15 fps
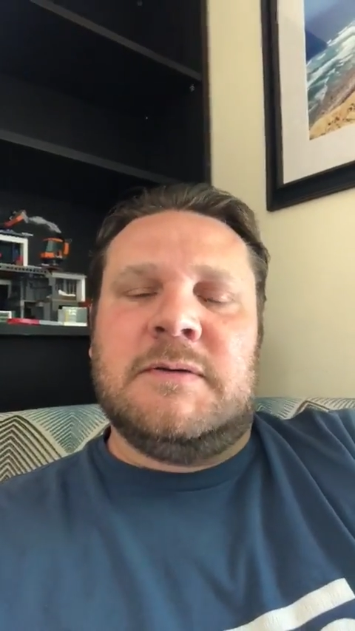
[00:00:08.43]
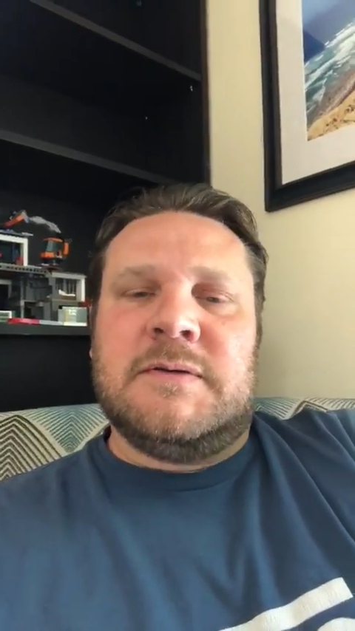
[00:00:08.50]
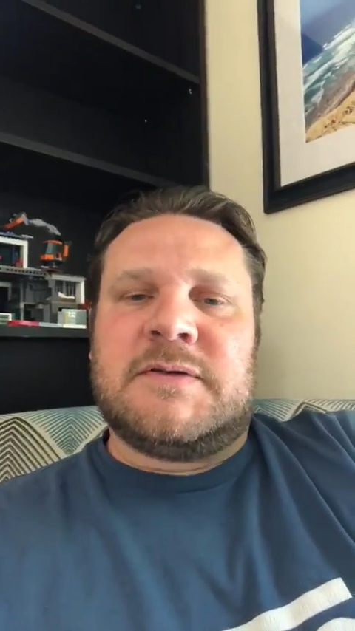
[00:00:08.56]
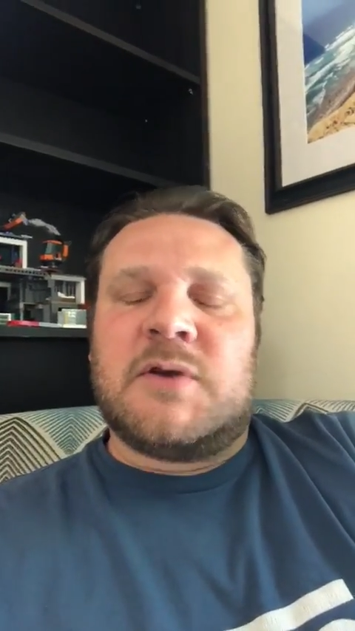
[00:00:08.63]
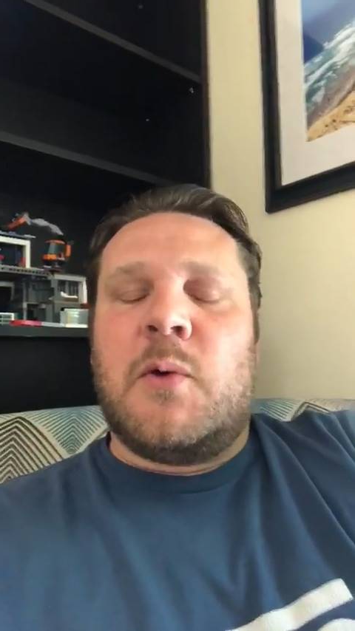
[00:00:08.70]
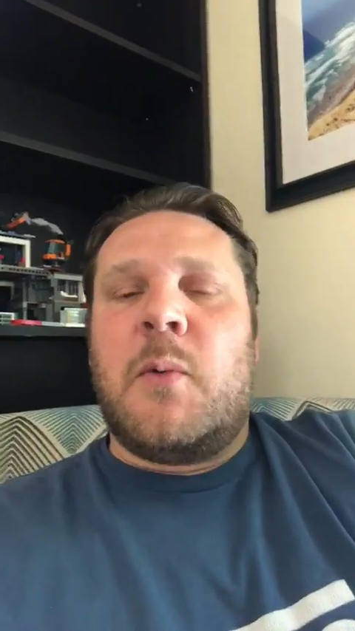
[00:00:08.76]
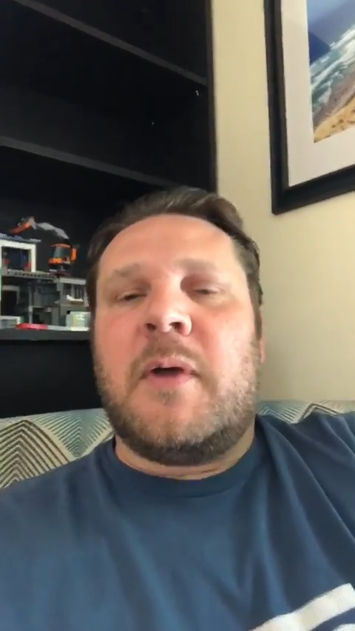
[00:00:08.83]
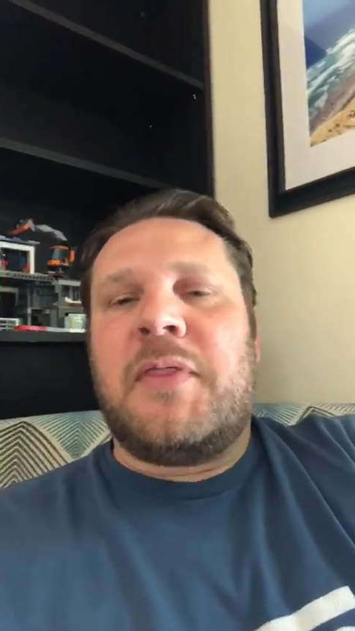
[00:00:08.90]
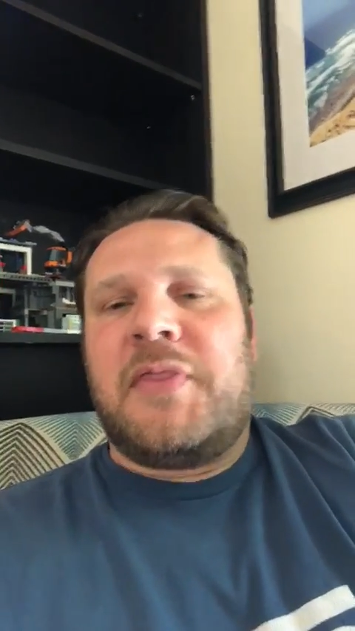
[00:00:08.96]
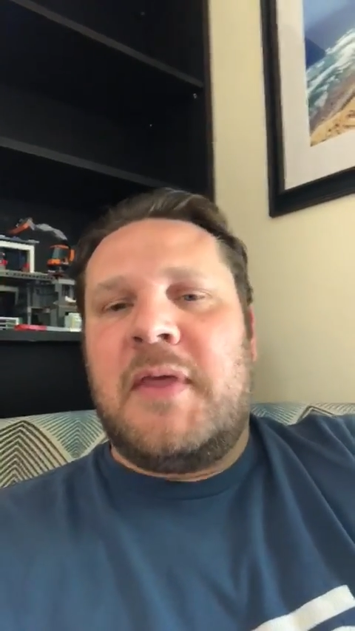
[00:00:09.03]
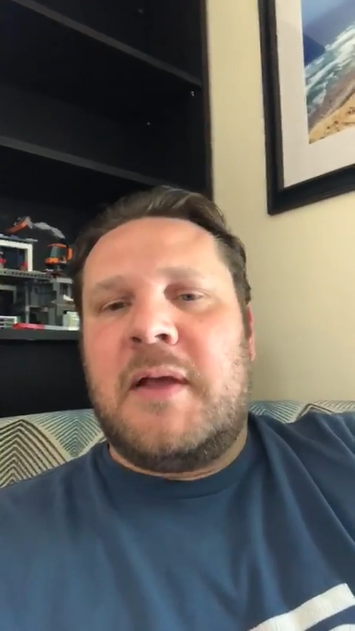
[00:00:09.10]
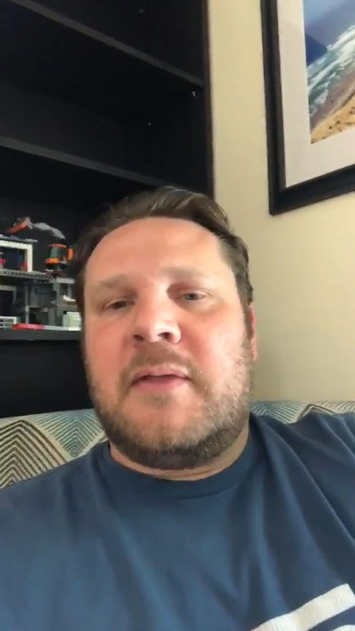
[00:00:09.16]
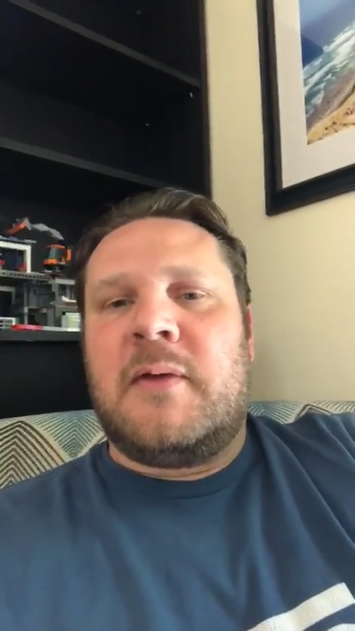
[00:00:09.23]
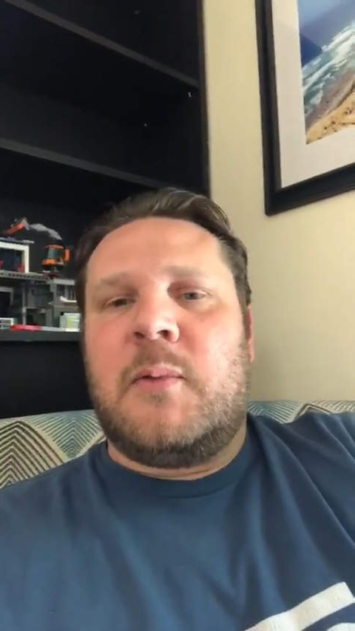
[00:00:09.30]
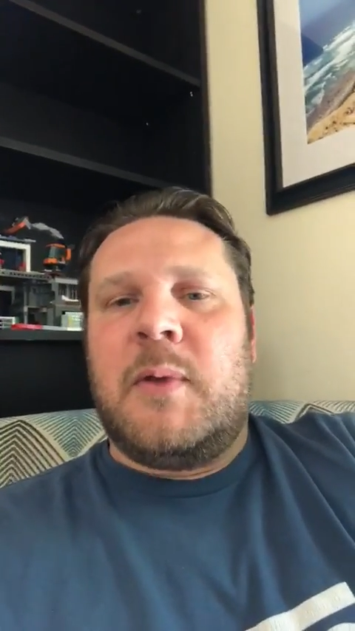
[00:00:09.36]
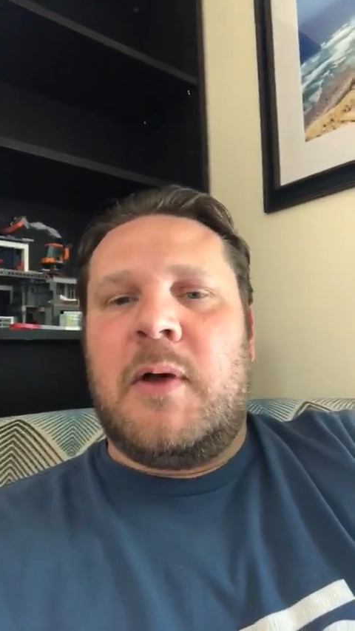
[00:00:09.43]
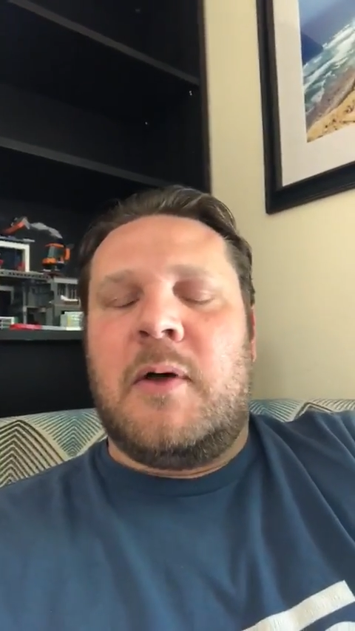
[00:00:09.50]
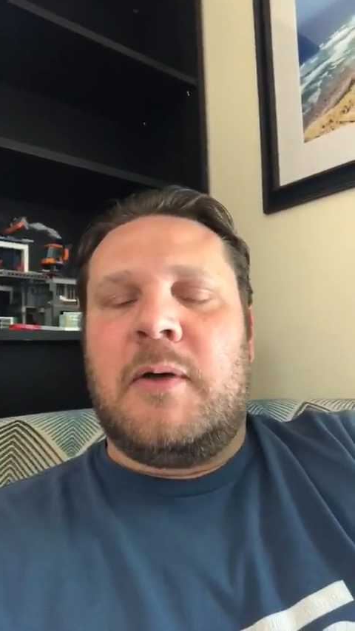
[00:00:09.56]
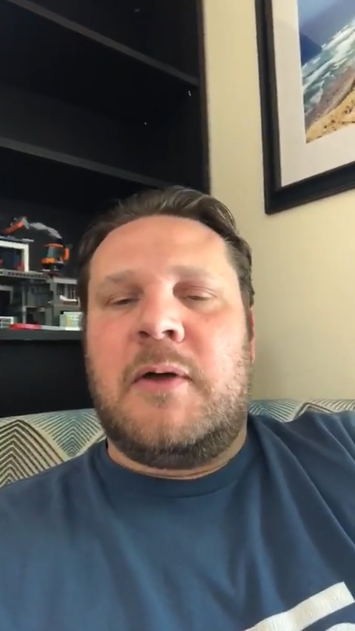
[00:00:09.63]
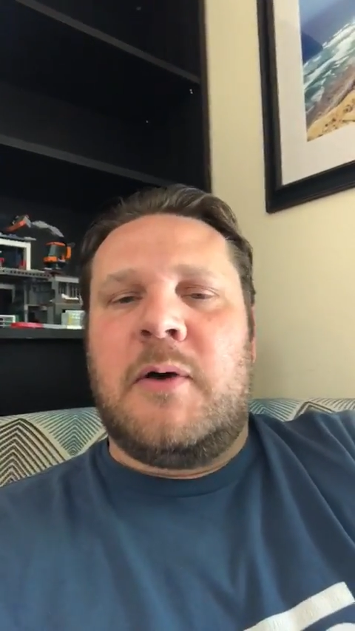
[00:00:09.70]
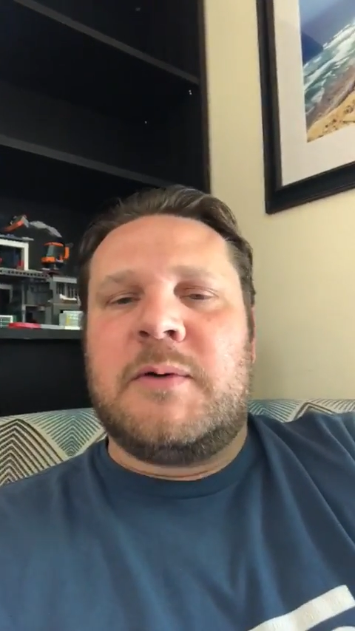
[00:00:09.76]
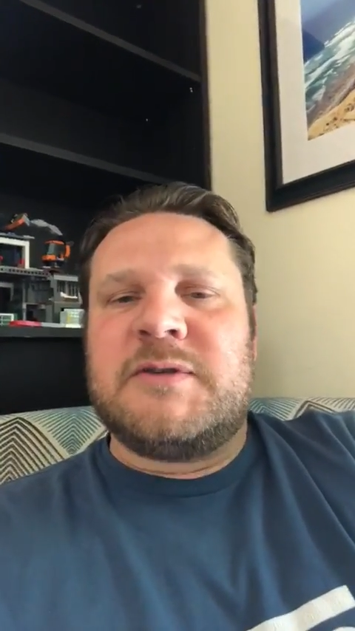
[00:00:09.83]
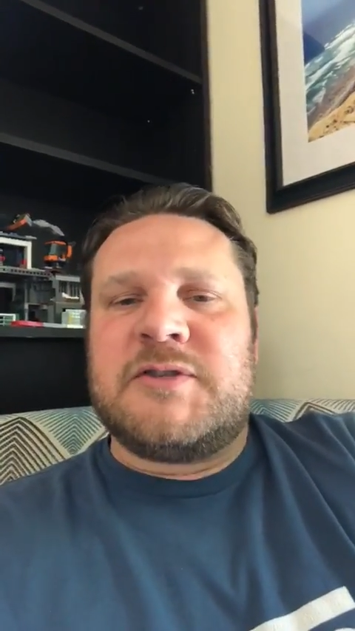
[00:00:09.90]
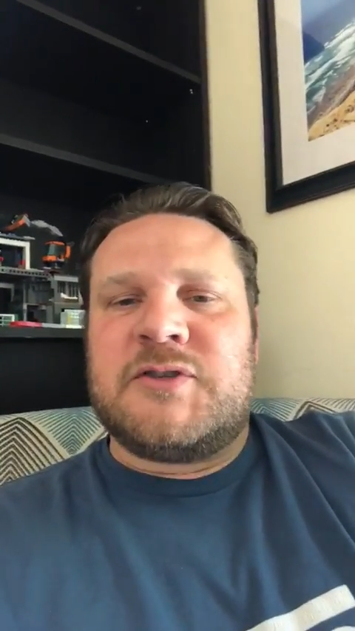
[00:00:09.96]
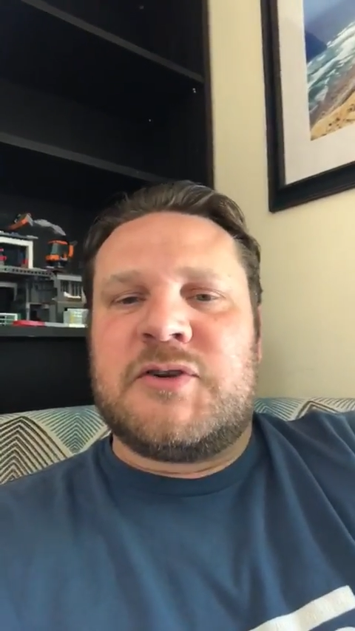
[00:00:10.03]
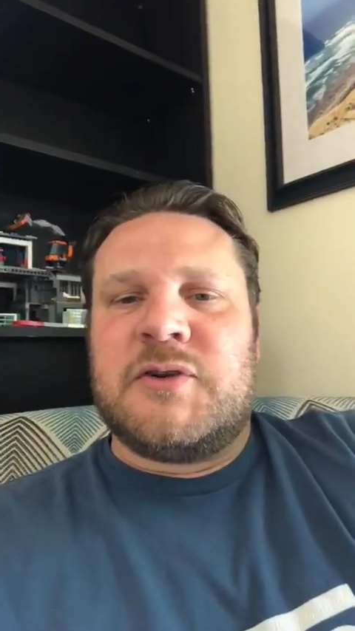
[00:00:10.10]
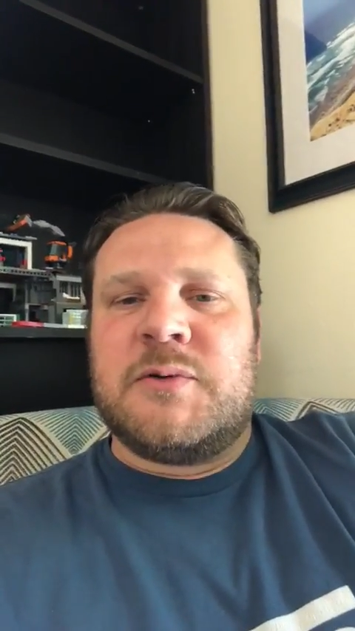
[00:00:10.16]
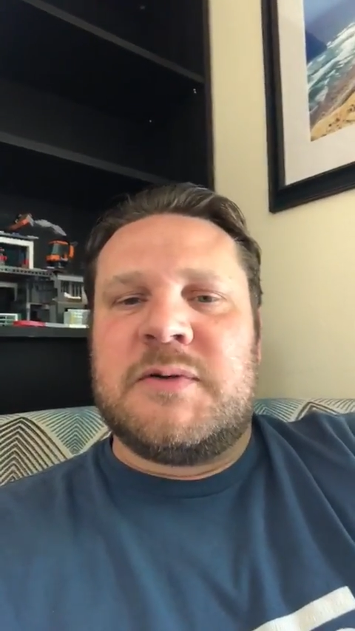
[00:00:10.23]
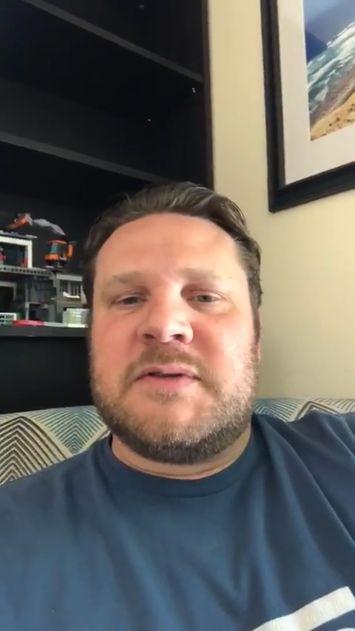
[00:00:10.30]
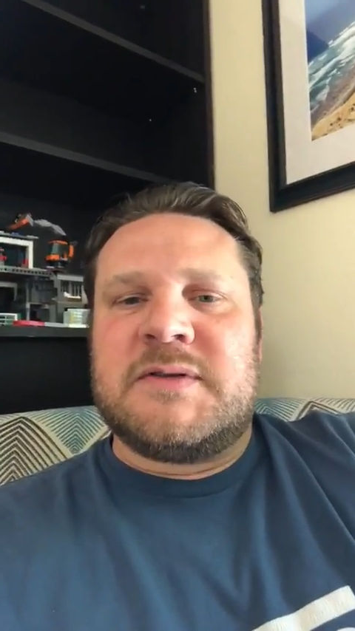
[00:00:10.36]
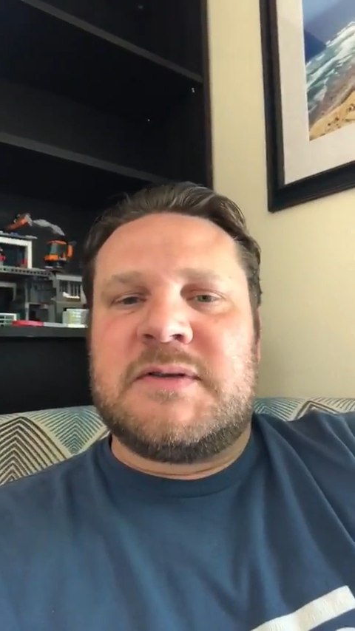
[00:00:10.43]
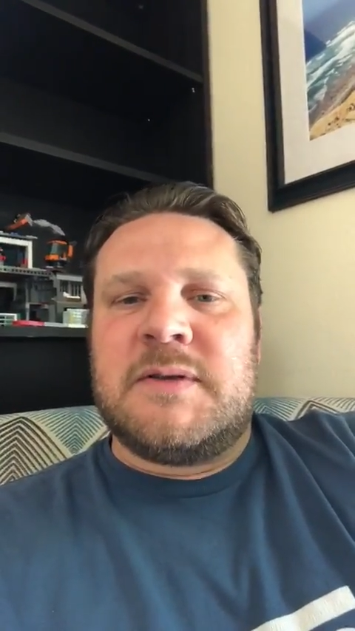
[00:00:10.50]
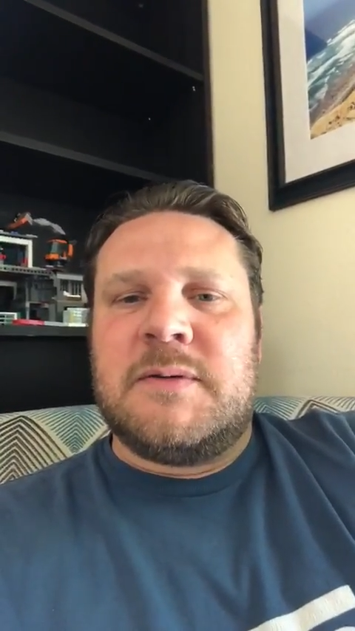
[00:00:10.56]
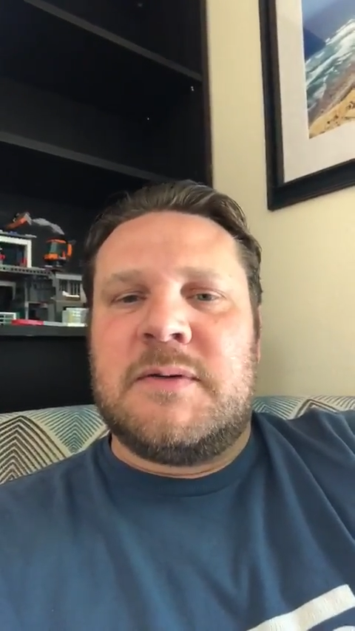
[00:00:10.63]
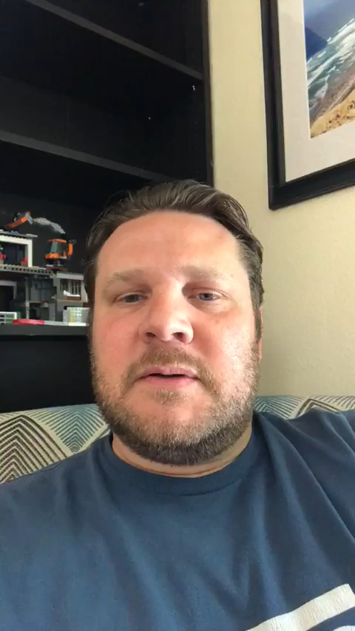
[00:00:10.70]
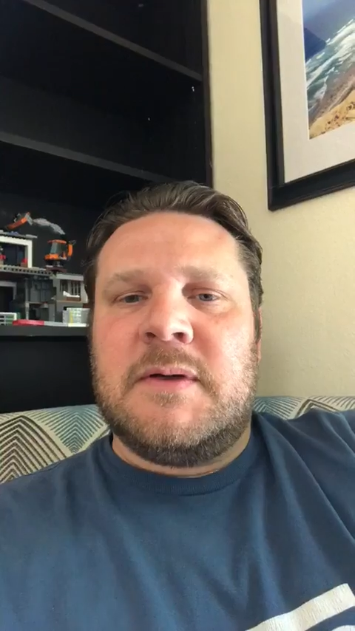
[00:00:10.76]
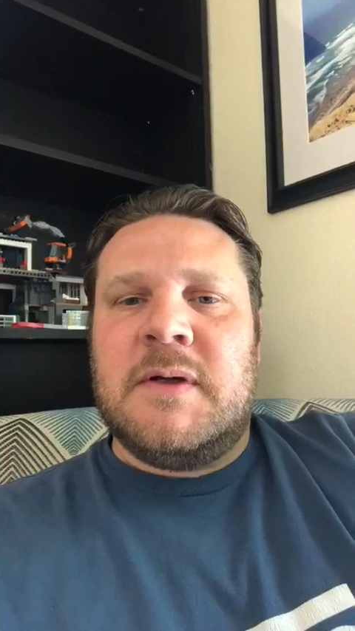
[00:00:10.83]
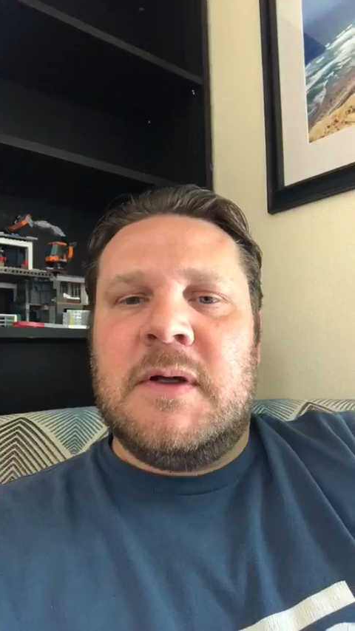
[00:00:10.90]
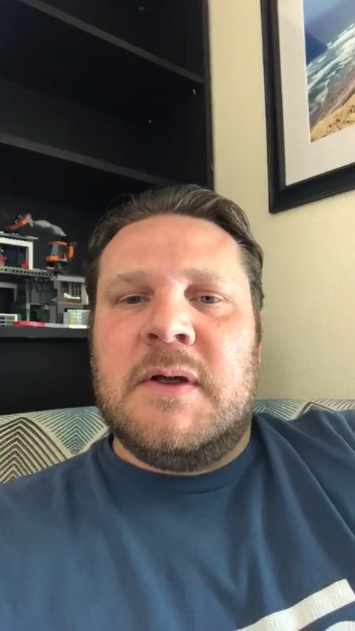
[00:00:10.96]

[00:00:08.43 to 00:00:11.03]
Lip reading: So one thing that we all know is true is if